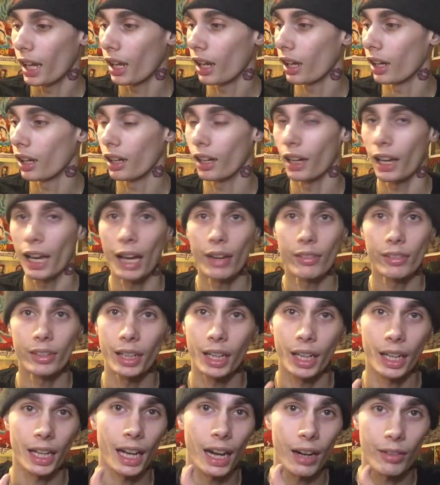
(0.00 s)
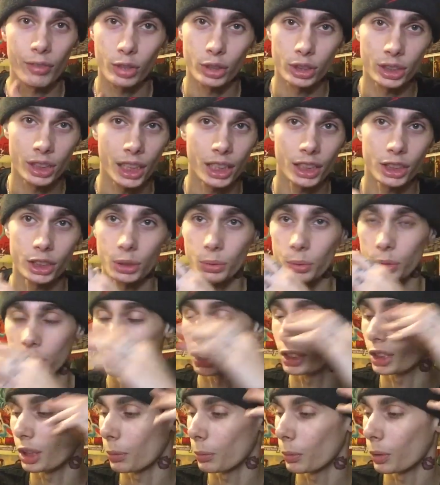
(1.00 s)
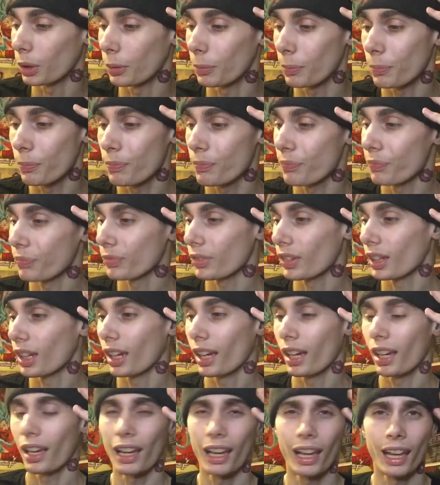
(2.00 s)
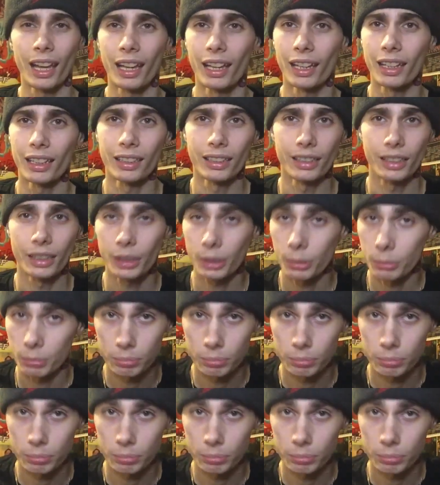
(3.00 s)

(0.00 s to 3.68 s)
having a conversation with someone, and